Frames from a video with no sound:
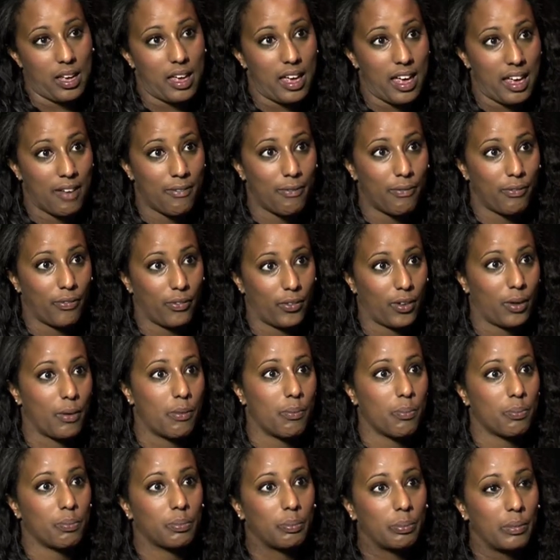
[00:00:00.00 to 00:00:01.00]
have
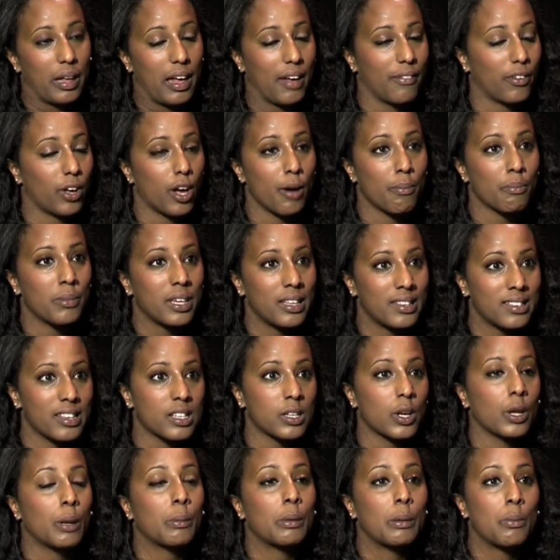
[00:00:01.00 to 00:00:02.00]
companies
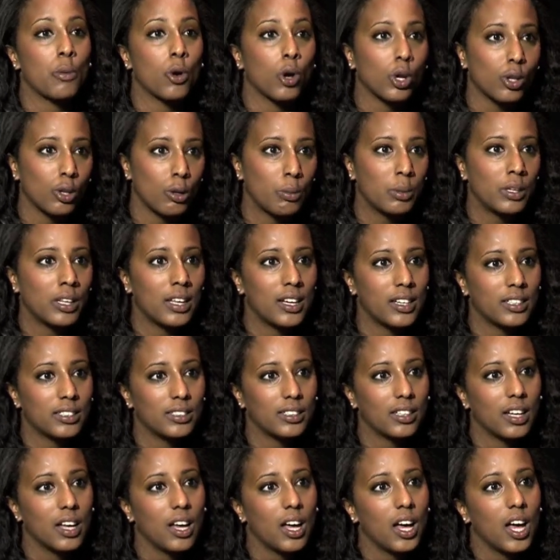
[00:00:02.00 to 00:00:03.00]
that's going to be more
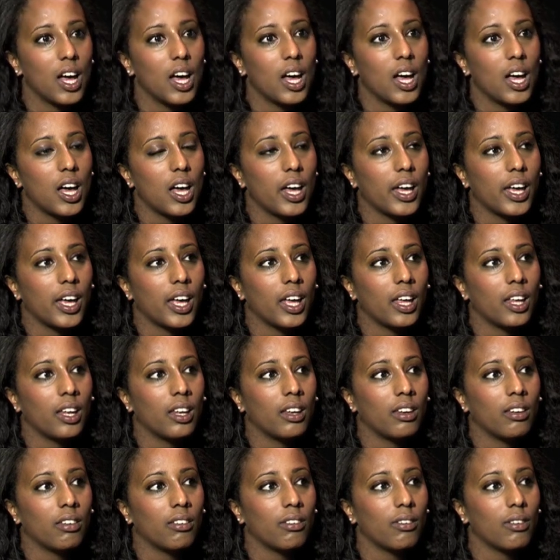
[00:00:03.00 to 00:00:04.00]
globalized,
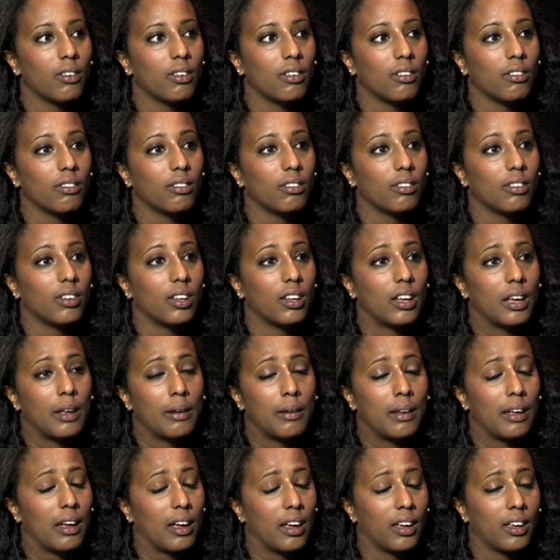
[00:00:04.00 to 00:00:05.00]
and
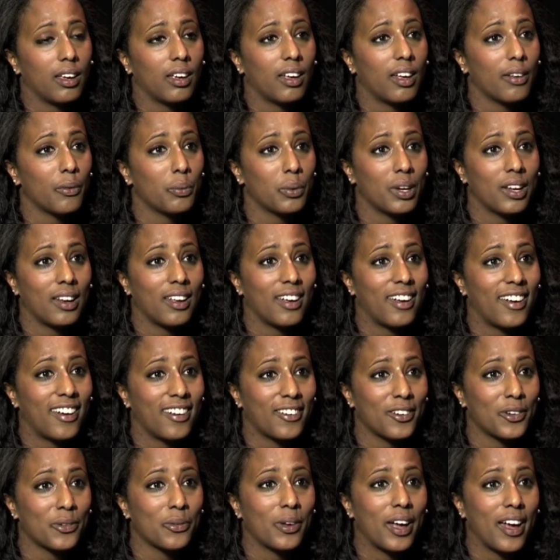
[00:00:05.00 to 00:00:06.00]
I really
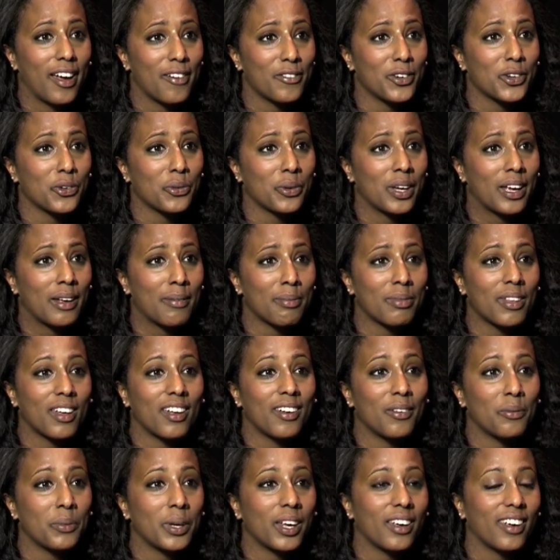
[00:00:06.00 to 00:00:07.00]
have a dream
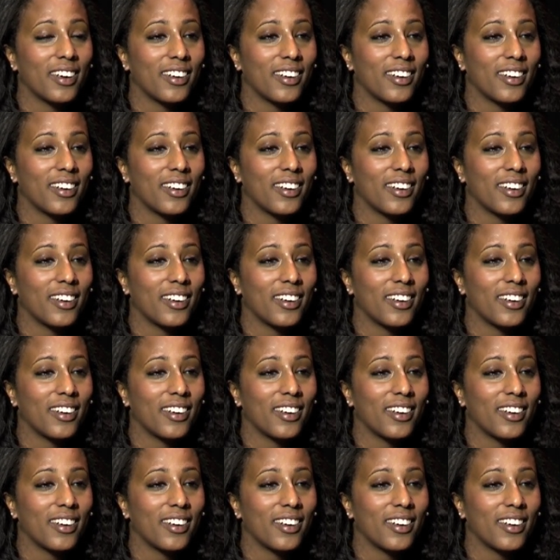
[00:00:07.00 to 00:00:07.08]
that we